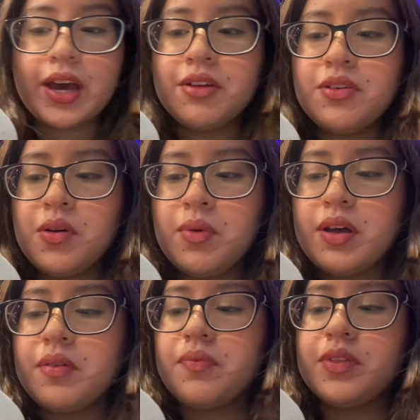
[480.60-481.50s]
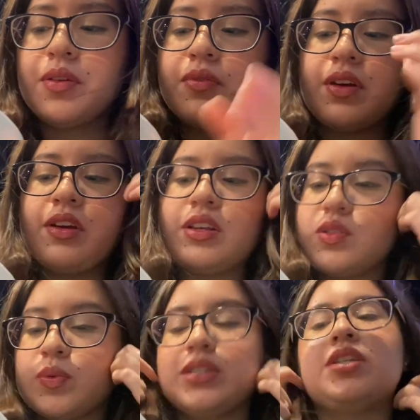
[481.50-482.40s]
I don't know what, they're very
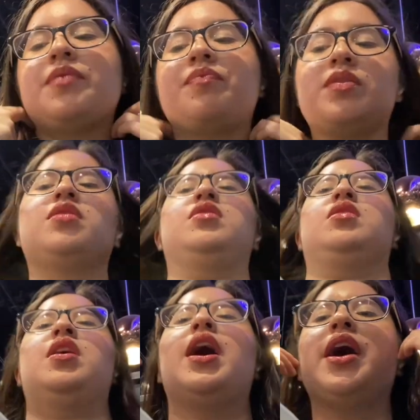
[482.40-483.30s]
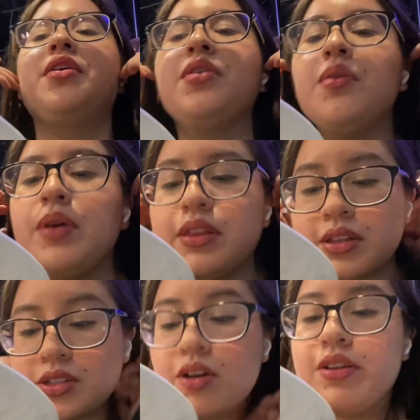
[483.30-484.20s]
squishy. I don't know what
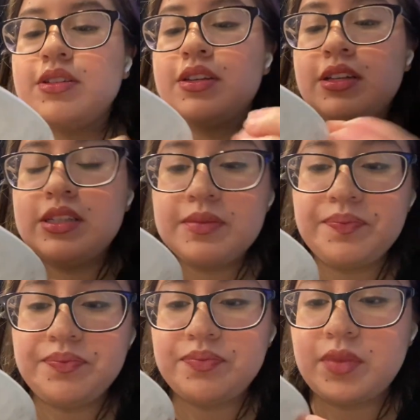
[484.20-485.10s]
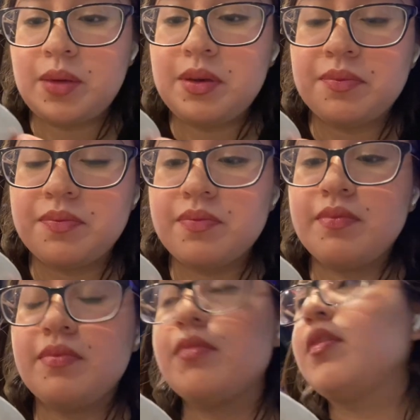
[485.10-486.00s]
the sauce is. I mean,
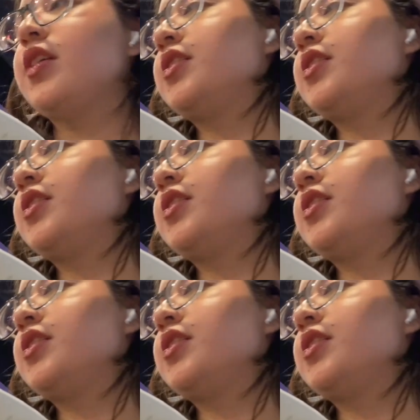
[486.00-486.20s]
it